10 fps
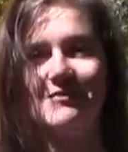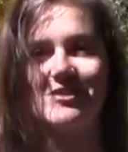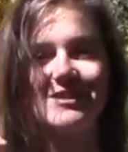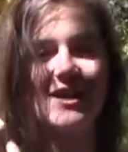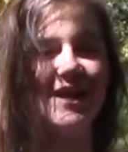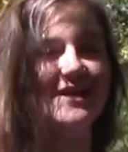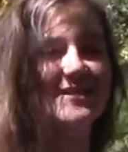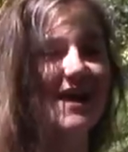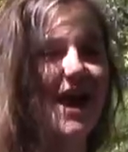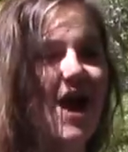after sliding
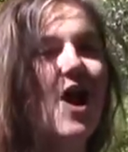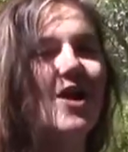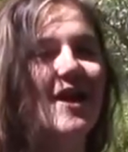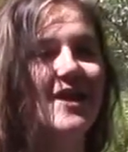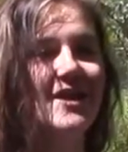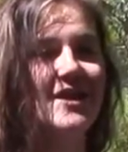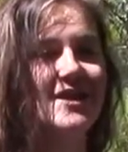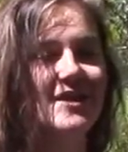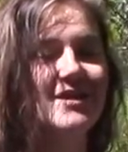down, I like